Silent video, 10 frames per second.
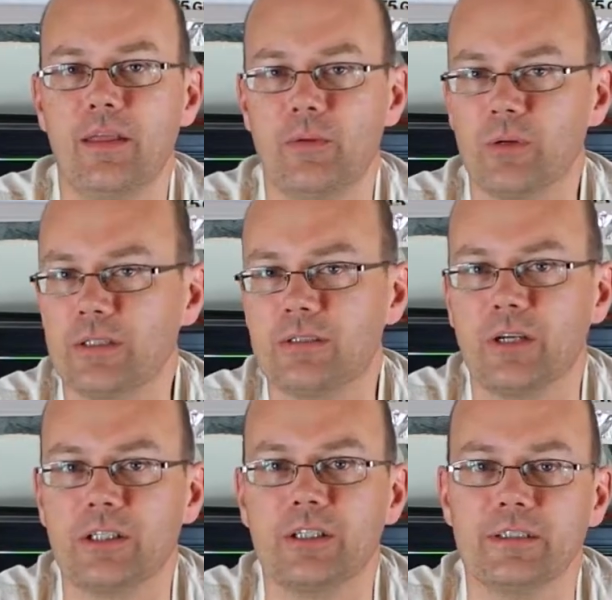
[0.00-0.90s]
the root
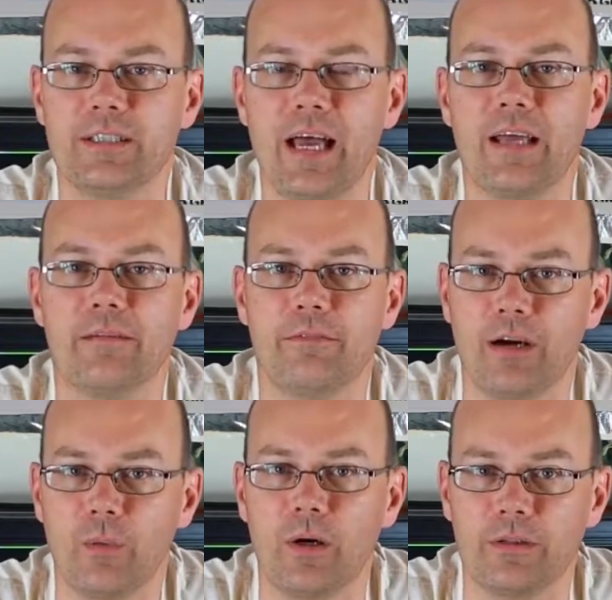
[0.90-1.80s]
structure is not
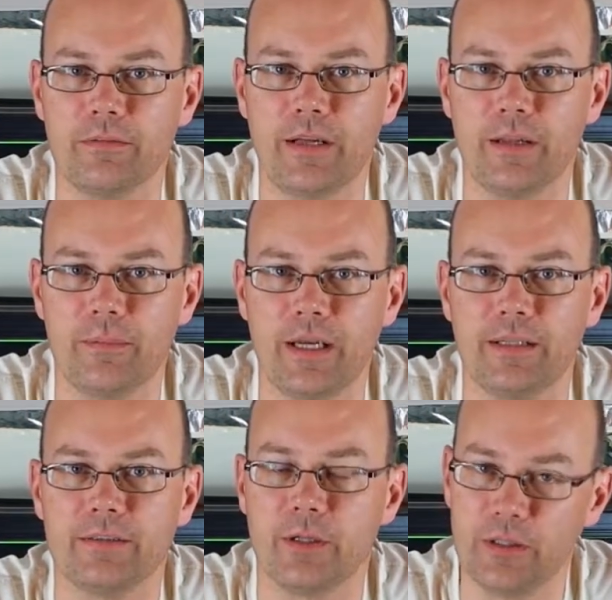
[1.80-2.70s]
very well developed
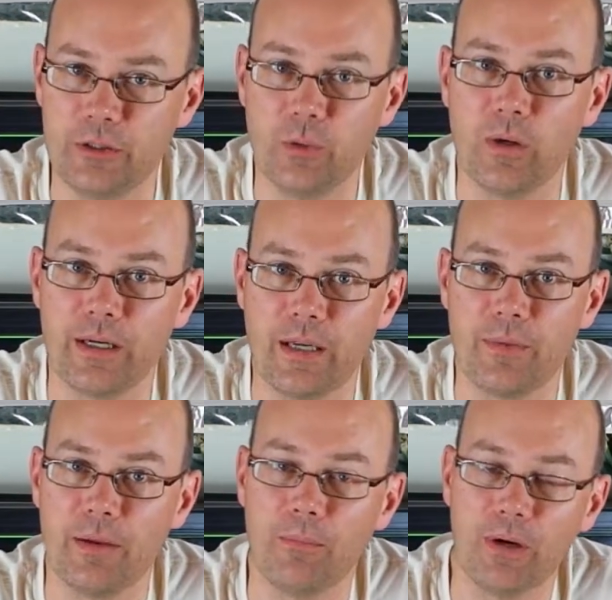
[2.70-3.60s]
yet. So you do want to keep
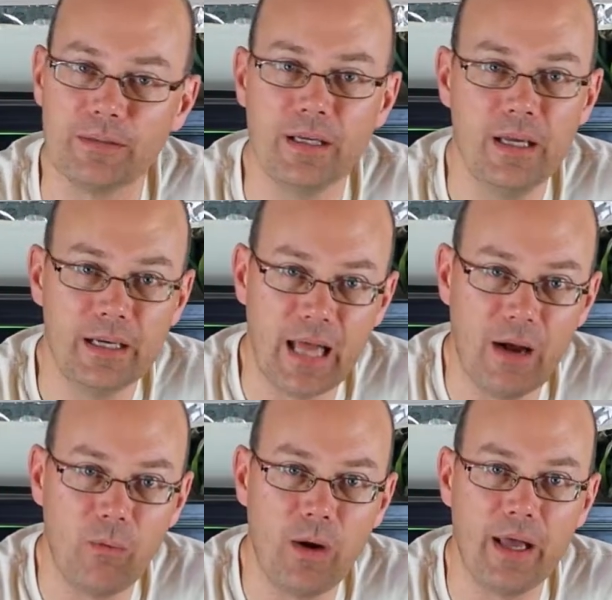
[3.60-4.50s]
that moist.
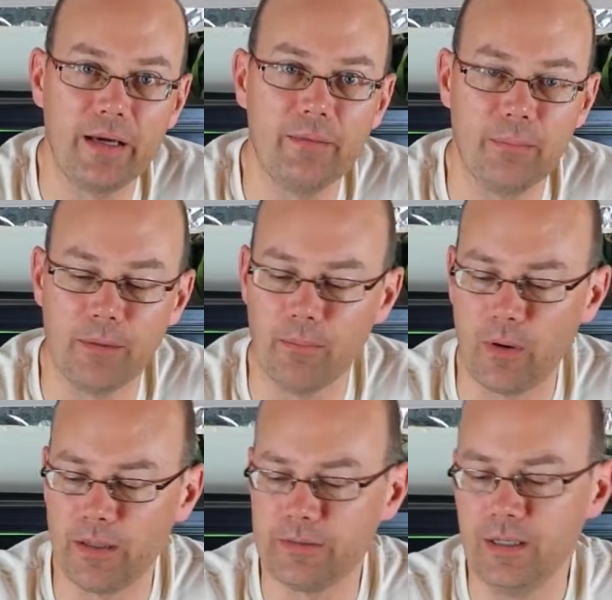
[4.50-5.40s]
Not wet, but
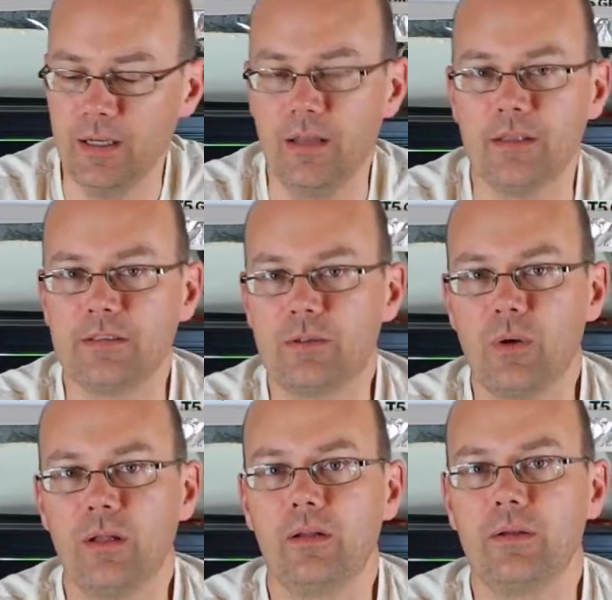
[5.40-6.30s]
moist. The
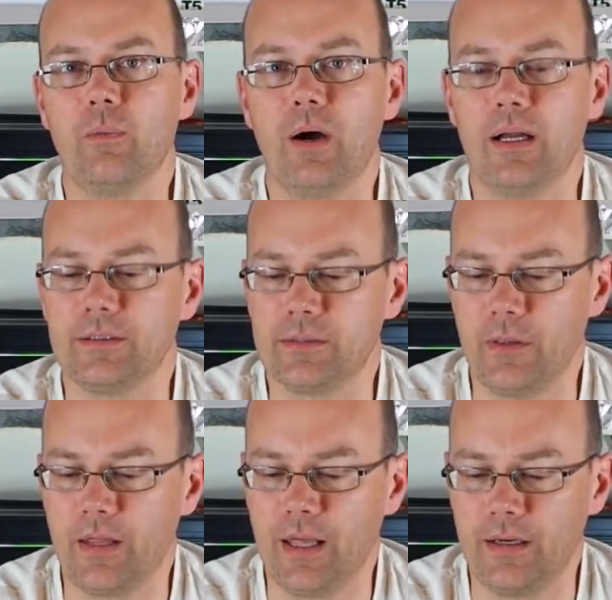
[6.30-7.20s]
soil, you want it so
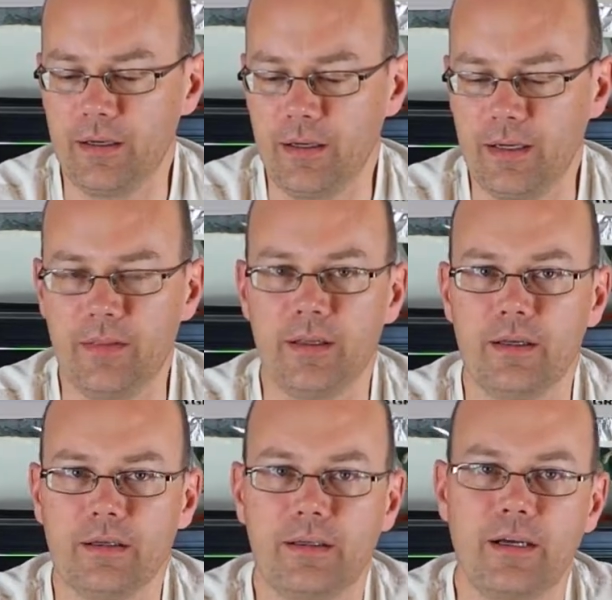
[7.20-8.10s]
that in
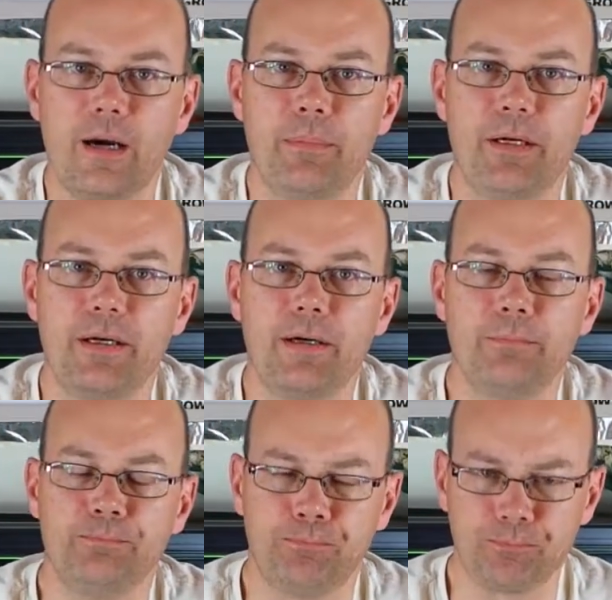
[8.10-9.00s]
the cup here,